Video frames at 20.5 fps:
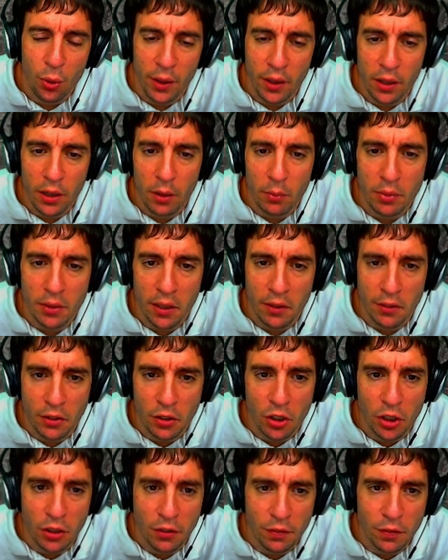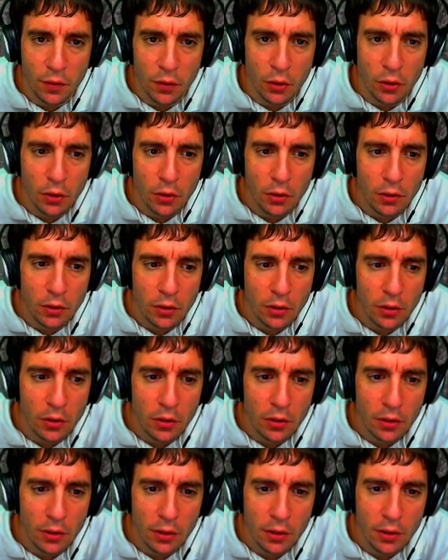Queen comes out to g4.
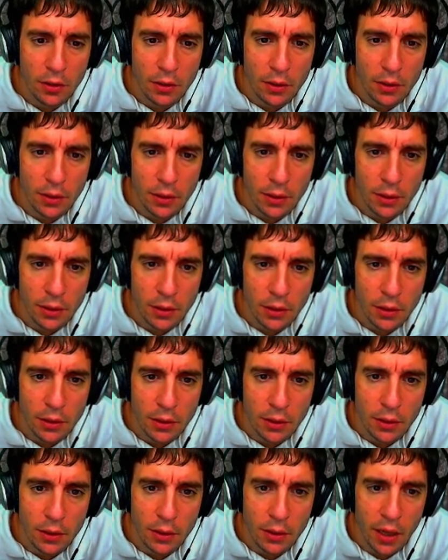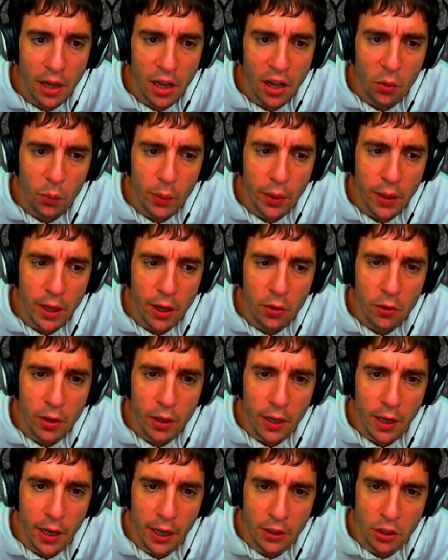Uh, how are we
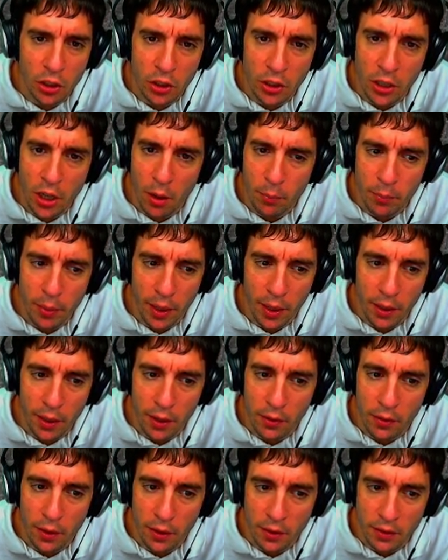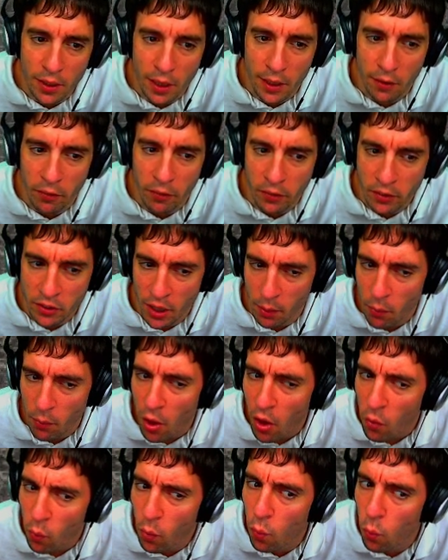now going to actually come back and attack in this
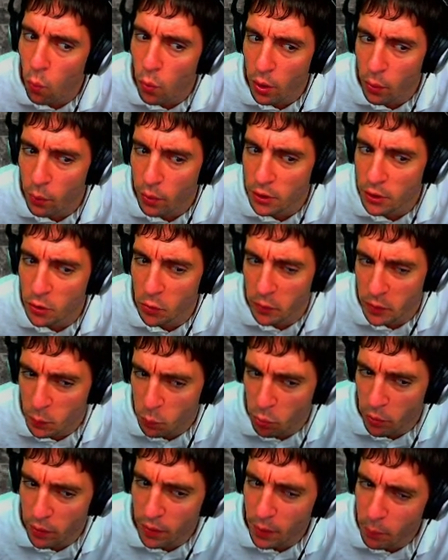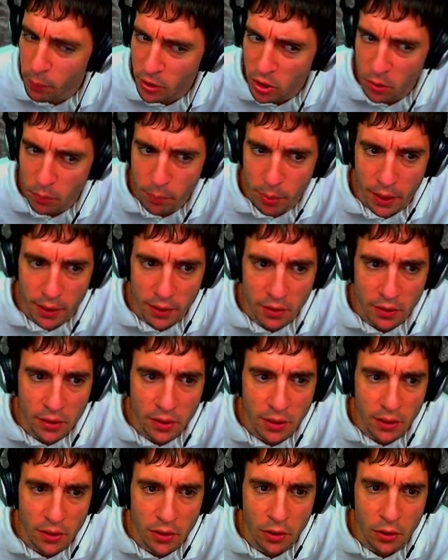game? Well, what I want to do is bring the bishop back to
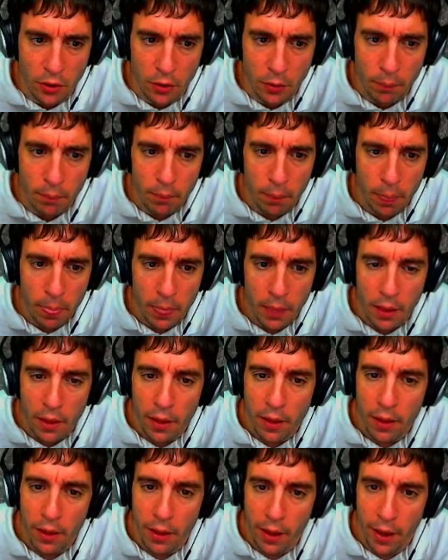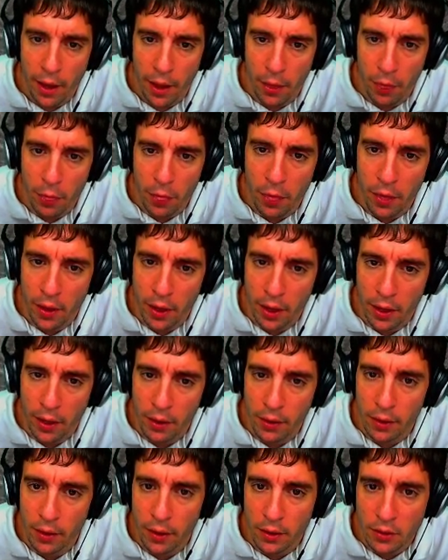c2 and
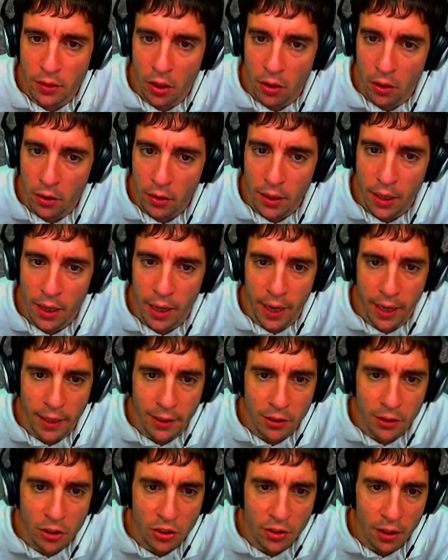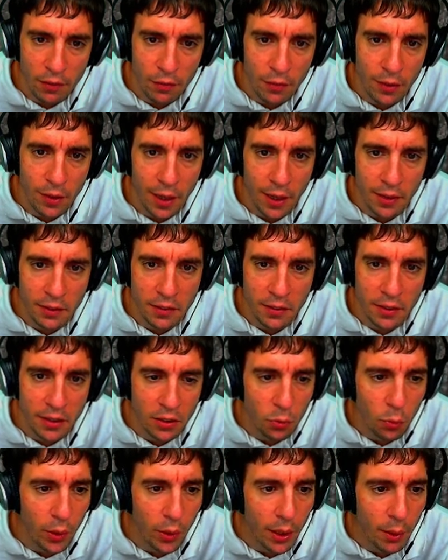then target h7 as
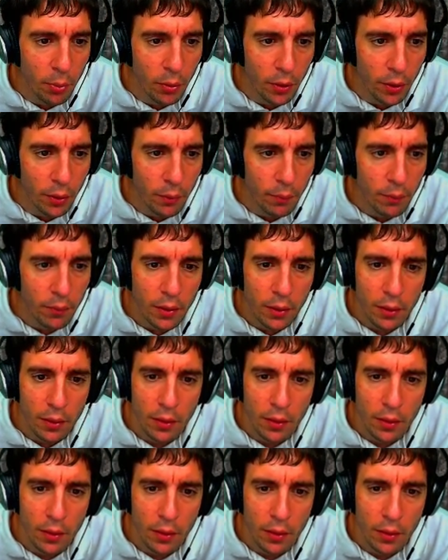his weak point.